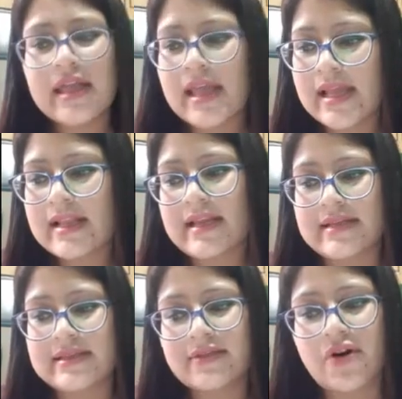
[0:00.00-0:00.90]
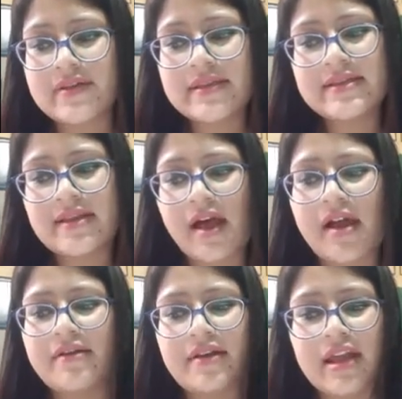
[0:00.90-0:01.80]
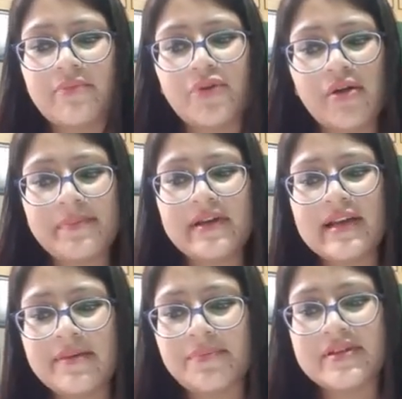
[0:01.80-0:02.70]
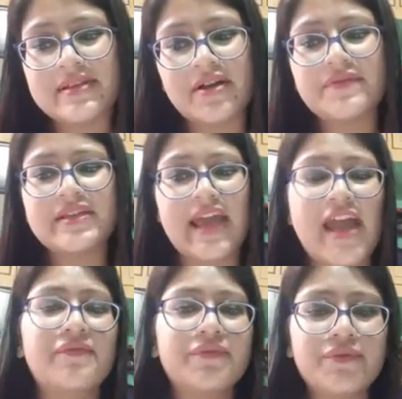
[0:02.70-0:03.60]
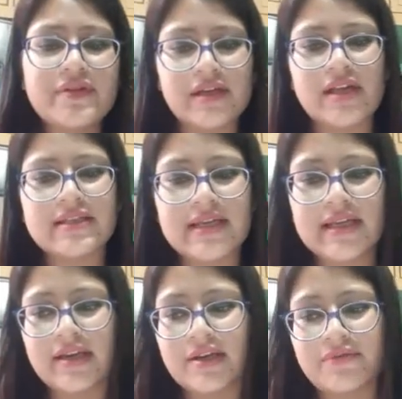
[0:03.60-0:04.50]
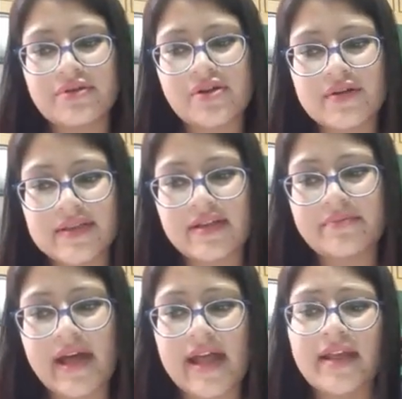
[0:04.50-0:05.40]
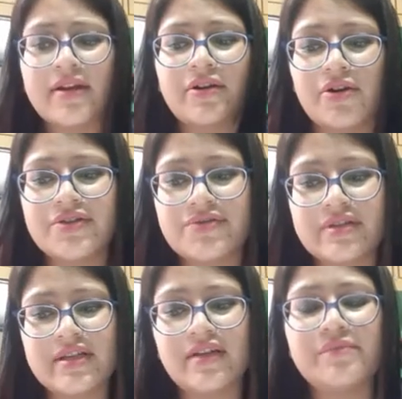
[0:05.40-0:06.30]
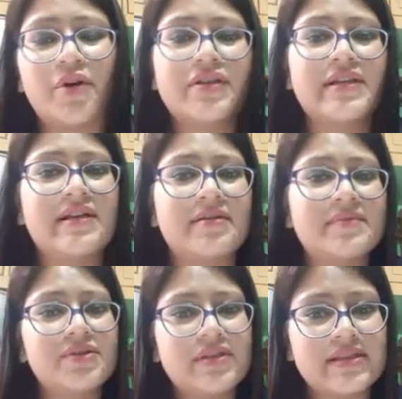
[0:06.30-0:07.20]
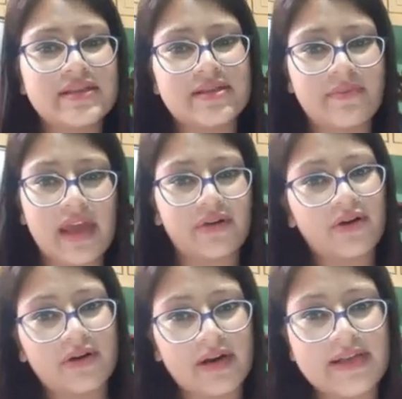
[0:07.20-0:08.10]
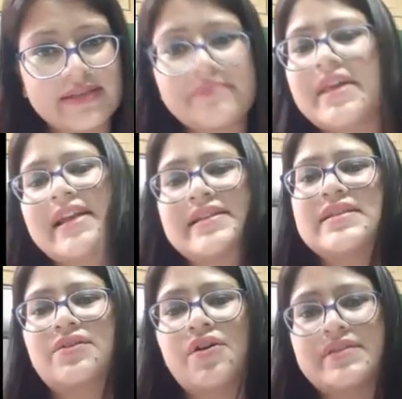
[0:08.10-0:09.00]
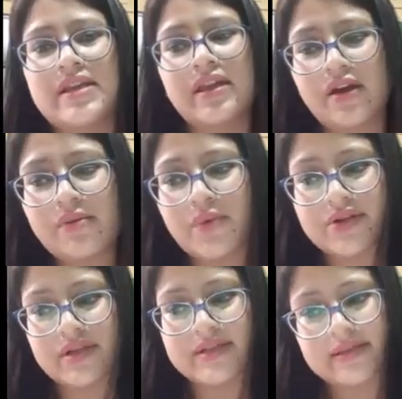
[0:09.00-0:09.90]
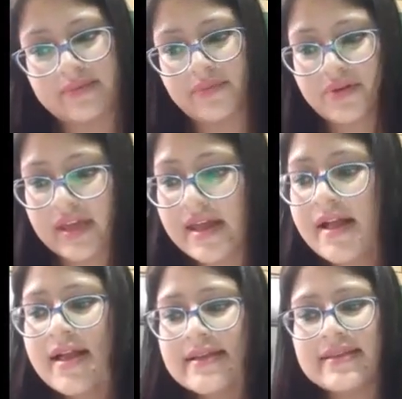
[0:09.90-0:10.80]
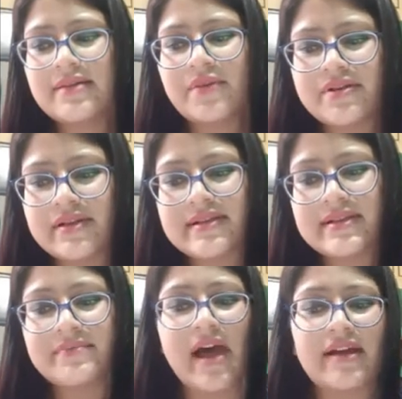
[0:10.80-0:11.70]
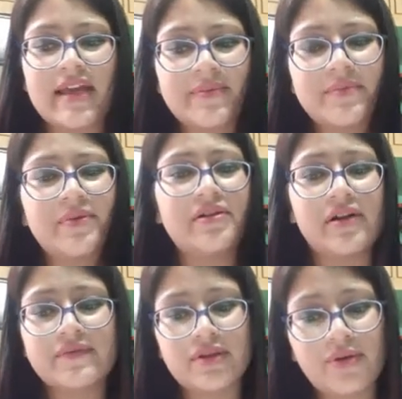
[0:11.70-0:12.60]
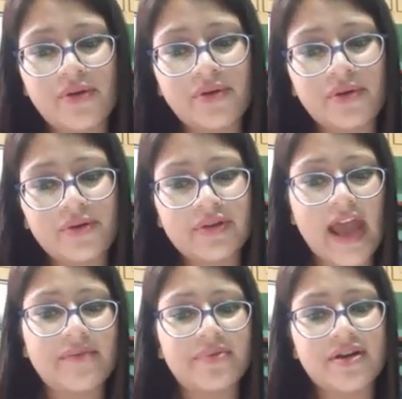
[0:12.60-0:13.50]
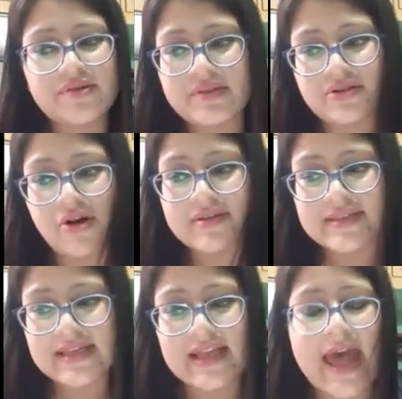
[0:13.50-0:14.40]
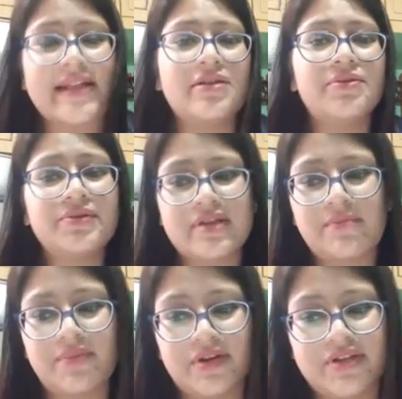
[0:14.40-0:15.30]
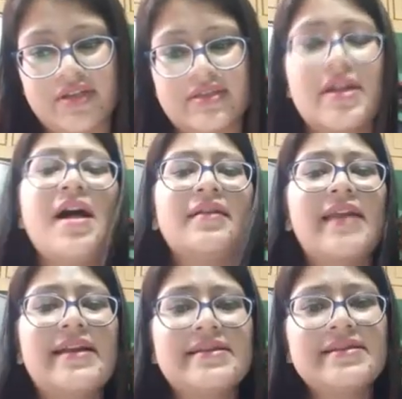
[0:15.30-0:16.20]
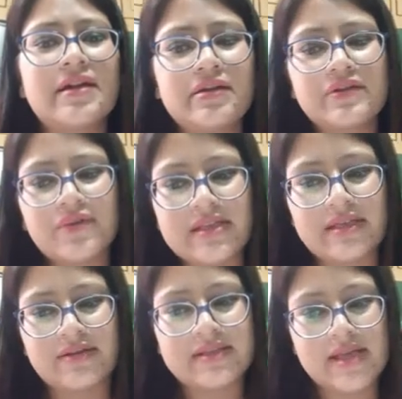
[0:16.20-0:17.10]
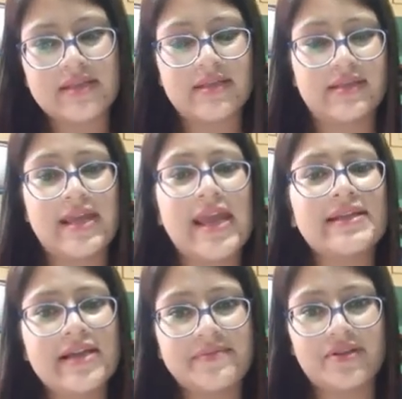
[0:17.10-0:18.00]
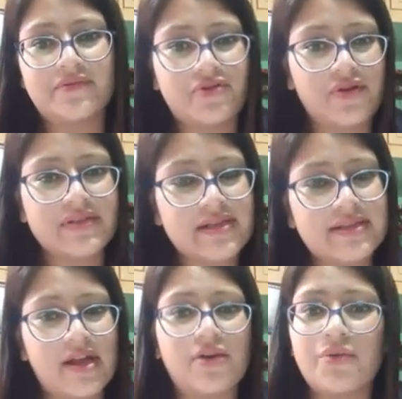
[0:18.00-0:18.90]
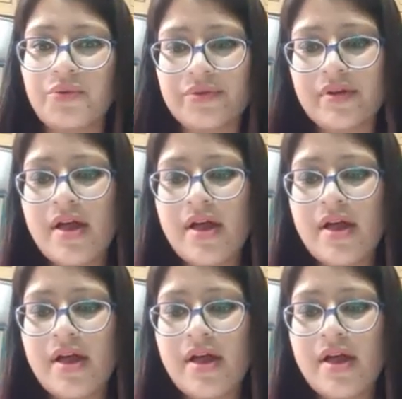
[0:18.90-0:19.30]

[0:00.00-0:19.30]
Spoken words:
illness. Causes are the improperly preserved canned foods containing neurotoxin by Clostridium botulinum. So this is a microorganism that is causing your botulism. Okay, C. botulism are capable of slow growth and produce toxin at low temperatures, that is 33 degrees Celsius. 8 types of toxins are known